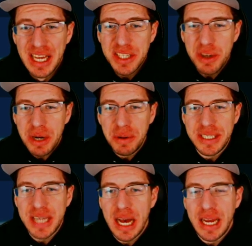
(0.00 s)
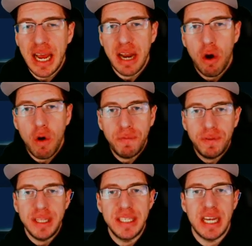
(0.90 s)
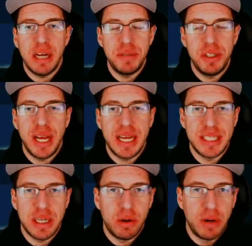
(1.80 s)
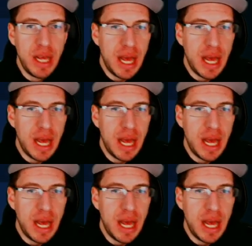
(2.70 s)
So anyways, hopefully this helps you guys out.